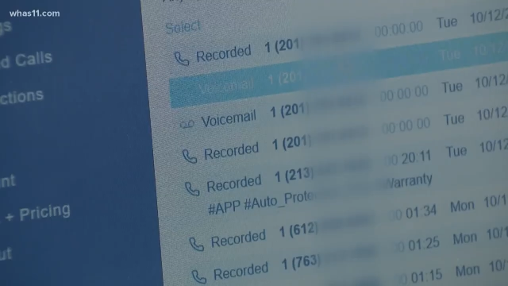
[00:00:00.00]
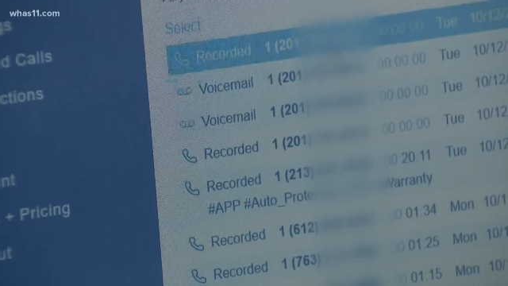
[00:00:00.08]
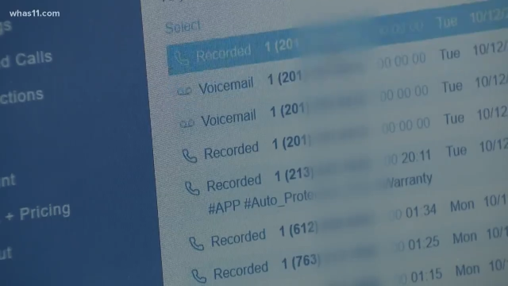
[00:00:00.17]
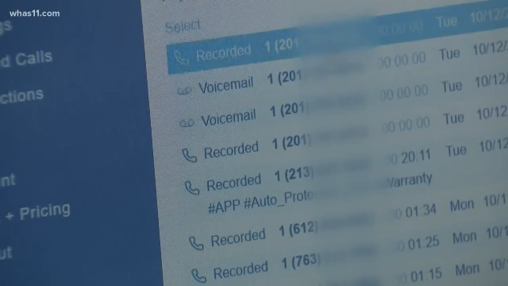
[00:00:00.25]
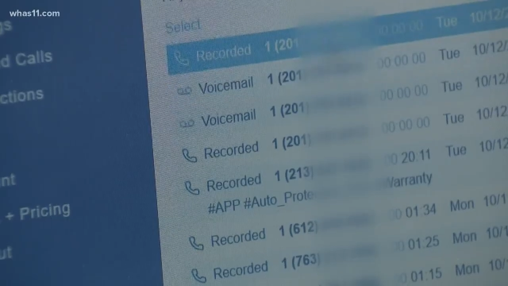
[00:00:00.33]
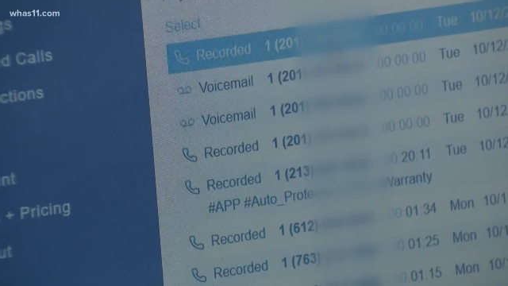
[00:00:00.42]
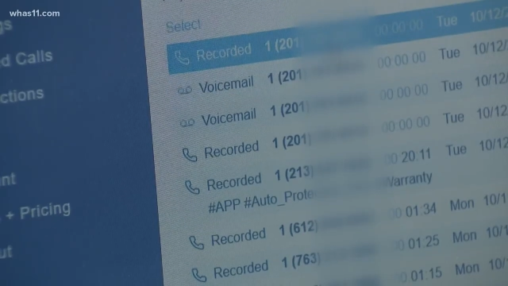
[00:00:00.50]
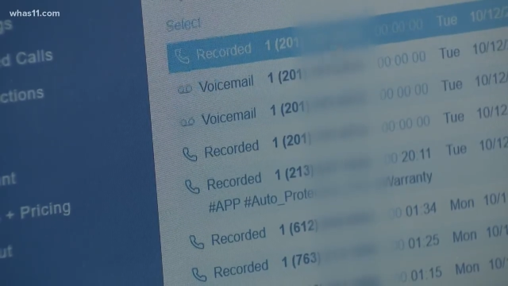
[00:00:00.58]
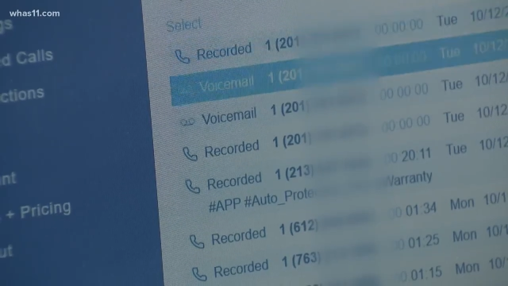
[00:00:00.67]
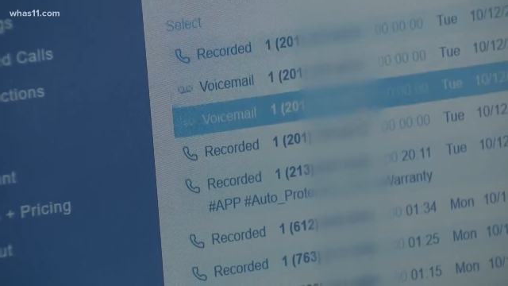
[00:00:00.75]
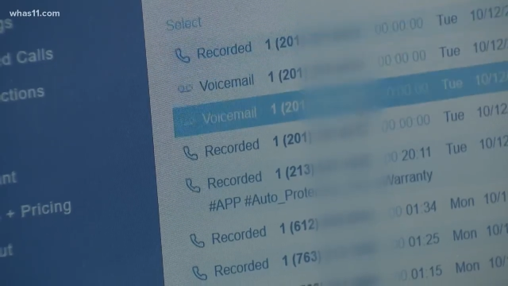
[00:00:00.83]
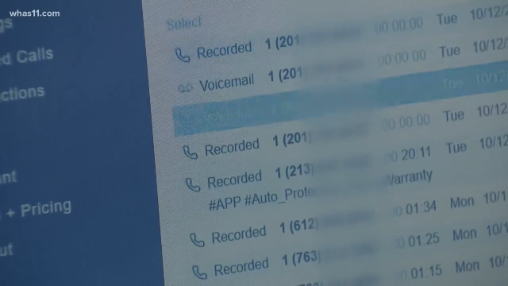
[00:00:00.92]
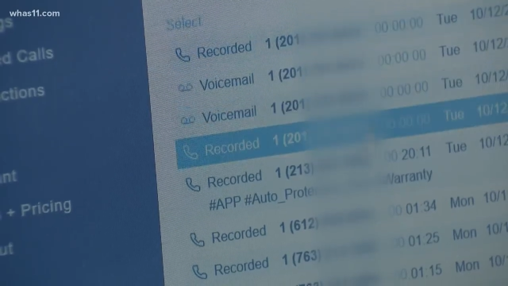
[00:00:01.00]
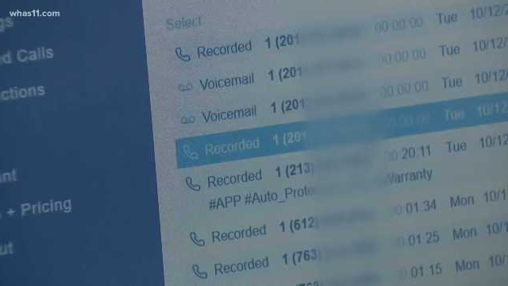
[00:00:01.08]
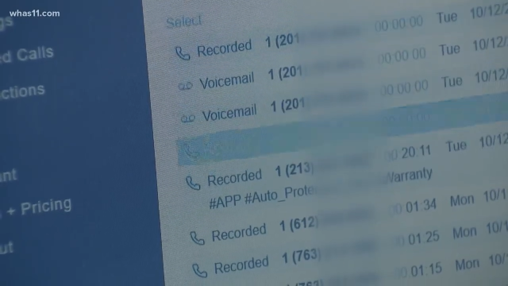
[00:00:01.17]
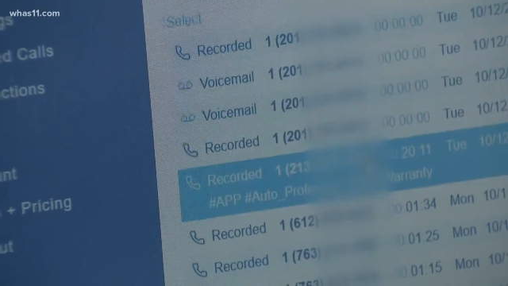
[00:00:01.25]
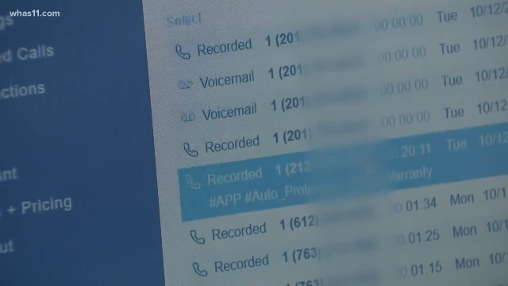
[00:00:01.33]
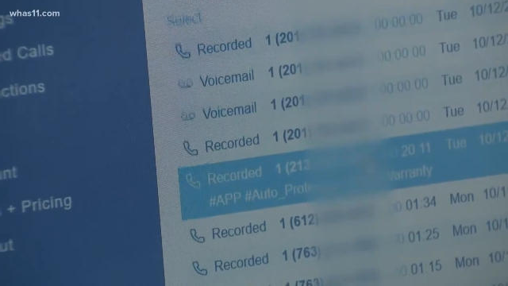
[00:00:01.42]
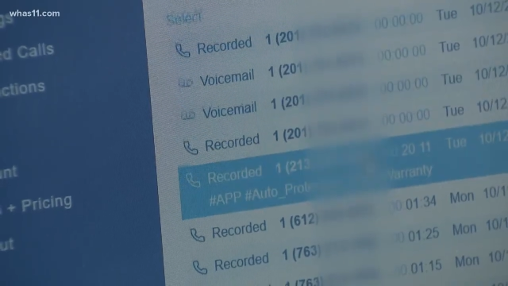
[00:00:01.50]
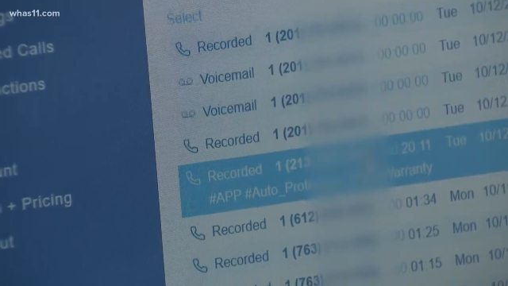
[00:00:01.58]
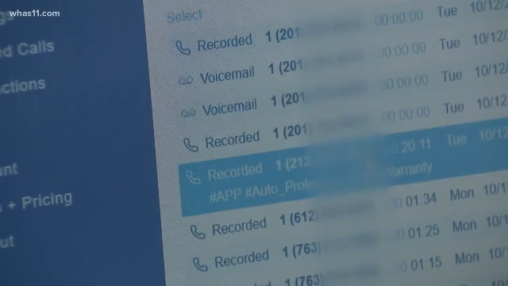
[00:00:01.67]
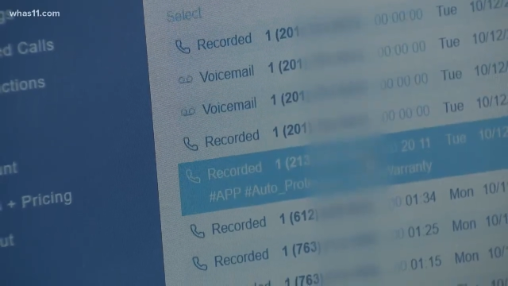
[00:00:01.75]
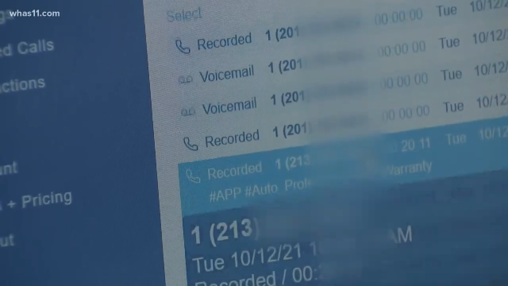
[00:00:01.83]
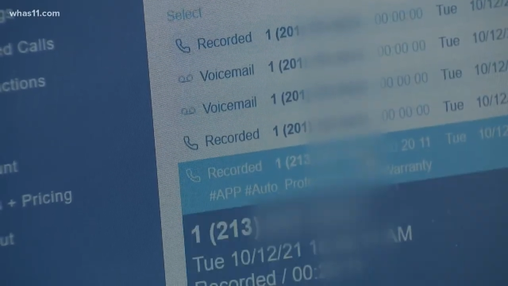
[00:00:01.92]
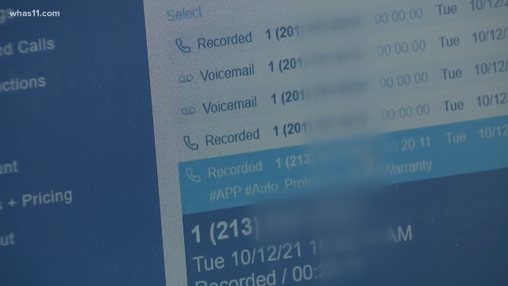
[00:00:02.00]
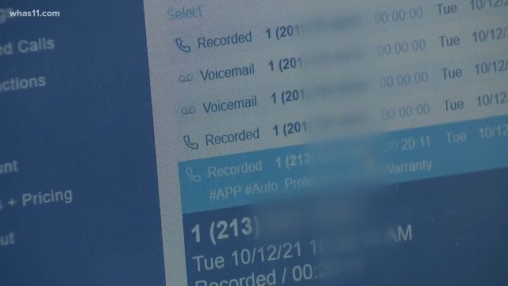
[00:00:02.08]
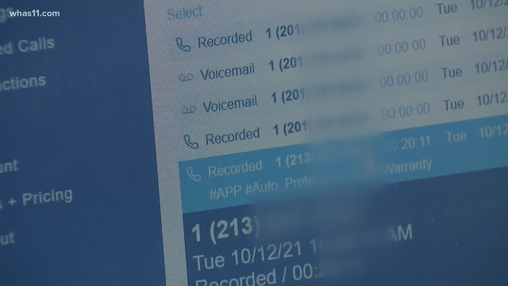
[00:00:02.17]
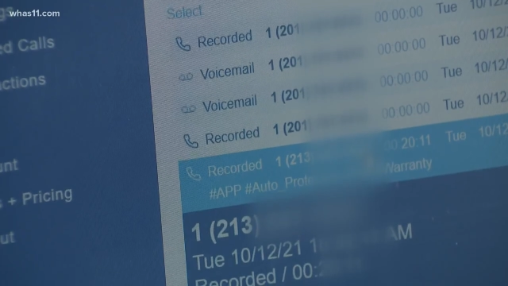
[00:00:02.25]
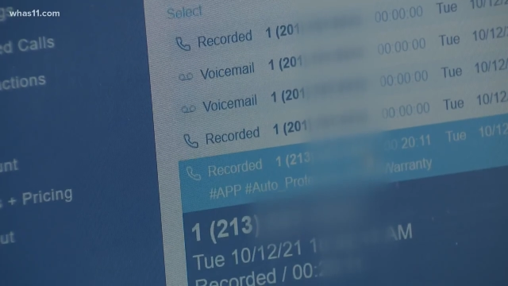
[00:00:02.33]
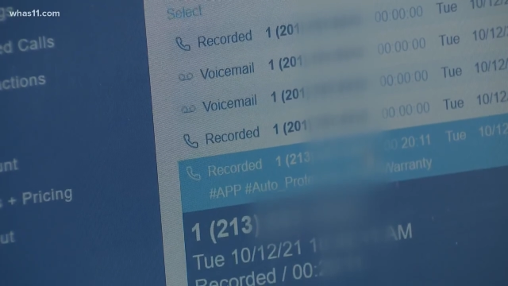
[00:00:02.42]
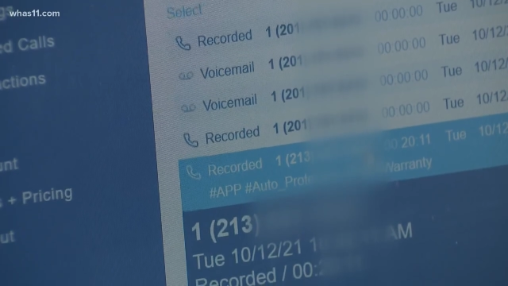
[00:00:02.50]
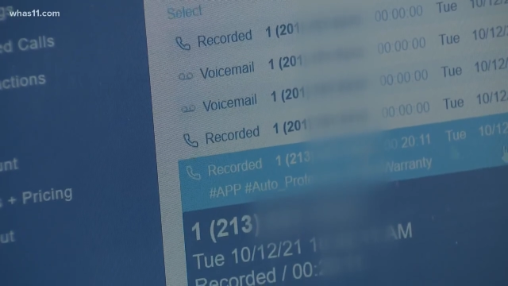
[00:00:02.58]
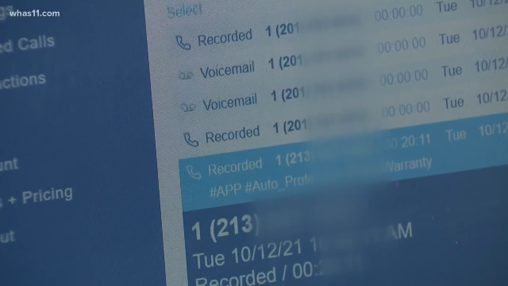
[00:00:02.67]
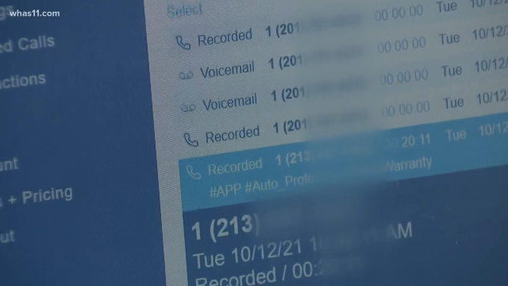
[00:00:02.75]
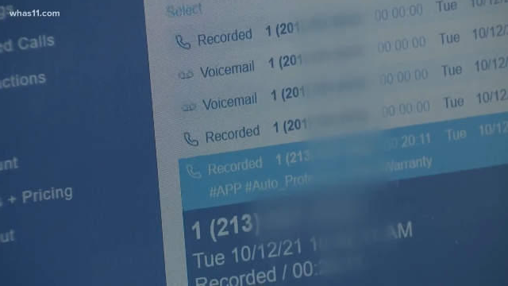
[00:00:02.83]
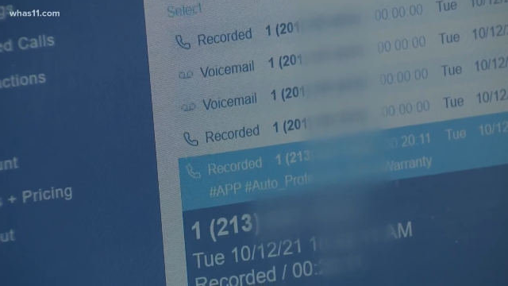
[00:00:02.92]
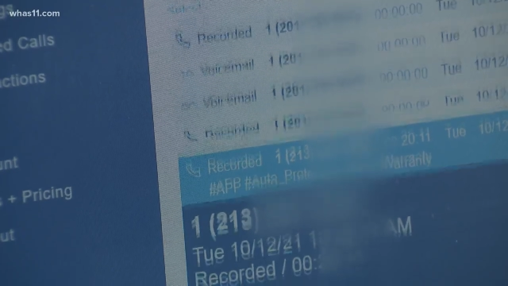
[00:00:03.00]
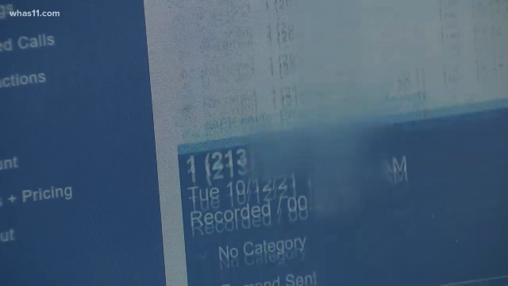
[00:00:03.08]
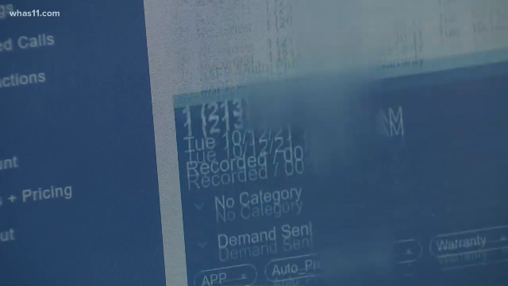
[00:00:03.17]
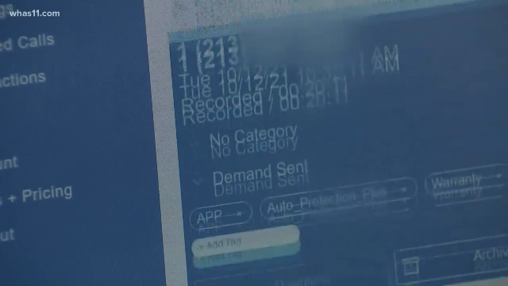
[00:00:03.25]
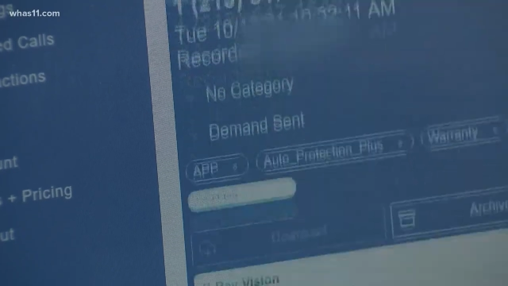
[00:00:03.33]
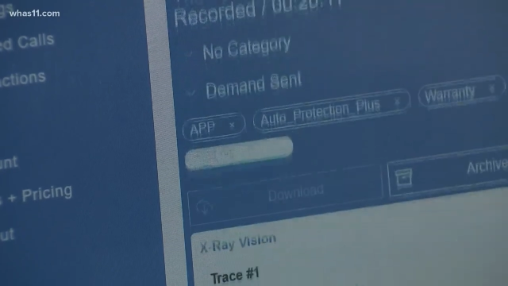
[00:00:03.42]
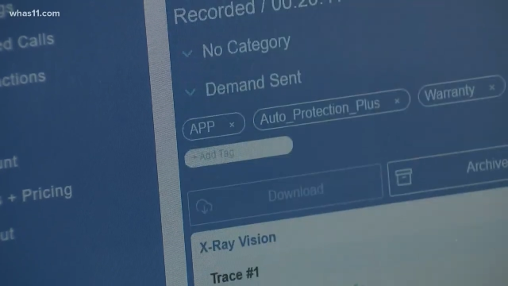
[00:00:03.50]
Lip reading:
(no speaker visible)